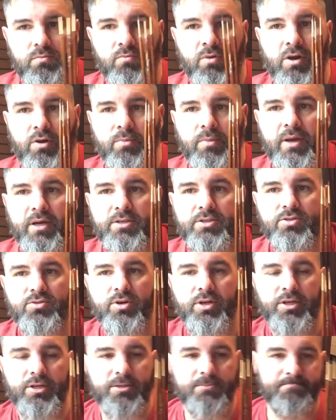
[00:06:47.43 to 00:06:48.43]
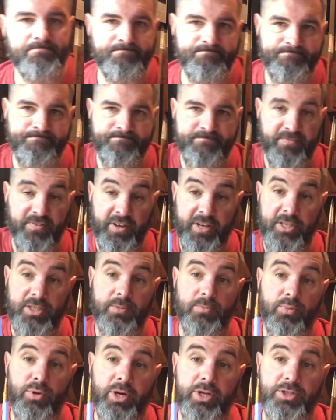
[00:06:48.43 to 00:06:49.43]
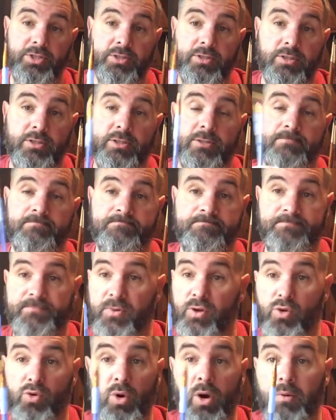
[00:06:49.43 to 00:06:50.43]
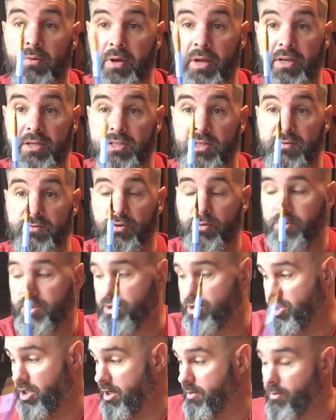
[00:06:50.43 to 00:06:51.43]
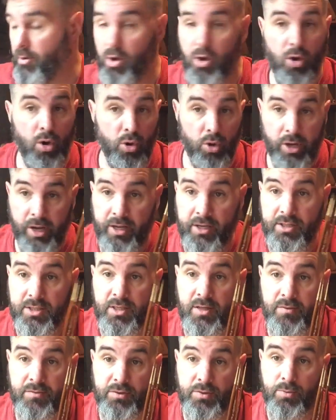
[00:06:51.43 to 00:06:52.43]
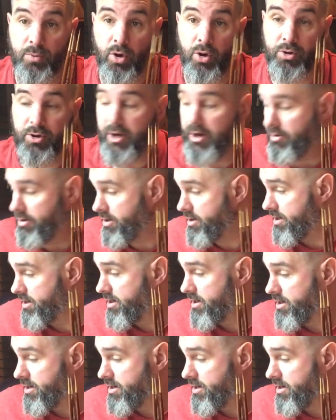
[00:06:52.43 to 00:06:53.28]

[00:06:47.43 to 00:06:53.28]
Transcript: right up my street, first impressions, go out and get yourself something cheap, or get yourself some ordinary